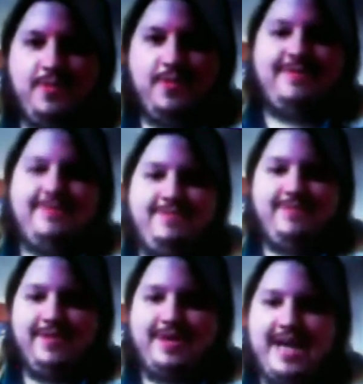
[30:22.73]

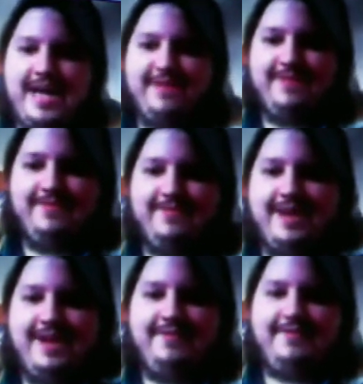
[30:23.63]
Okay, what have we
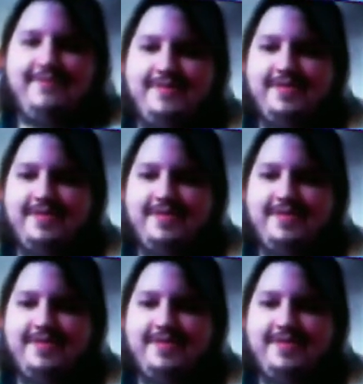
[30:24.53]
missed here?